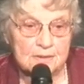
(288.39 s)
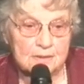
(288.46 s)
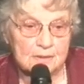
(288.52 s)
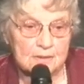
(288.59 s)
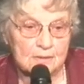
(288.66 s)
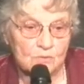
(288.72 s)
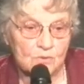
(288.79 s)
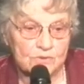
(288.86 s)

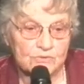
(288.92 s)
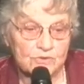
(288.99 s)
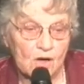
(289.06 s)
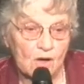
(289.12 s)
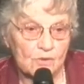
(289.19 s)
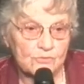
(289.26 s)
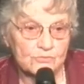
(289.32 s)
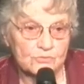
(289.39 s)
was
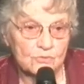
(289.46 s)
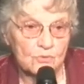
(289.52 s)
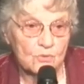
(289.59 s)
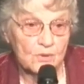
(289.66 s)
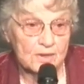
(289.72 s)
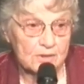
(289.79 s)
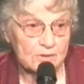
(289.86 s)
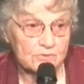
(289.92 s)
also an
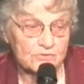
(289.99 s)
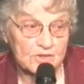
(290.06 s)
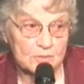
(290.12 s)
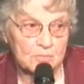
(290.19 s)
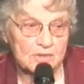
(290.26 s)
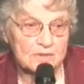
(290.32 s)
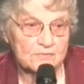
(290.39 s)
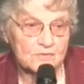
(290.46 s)
Assembly
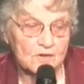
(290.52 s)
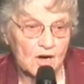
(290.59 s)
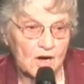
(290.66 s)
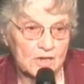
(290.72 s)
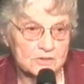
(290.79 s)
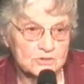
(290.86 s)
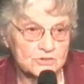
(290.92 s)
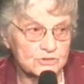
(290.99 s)
of God
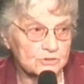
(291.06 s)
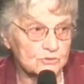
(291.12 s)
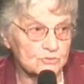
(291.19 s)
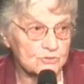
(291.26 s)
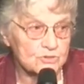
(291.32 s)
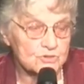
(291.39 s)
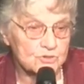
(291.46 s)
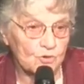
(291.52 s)
children's
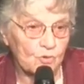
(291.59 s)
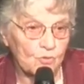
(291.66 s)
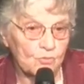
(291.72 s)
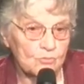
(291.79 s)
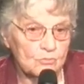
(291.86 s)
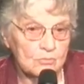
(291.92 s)
home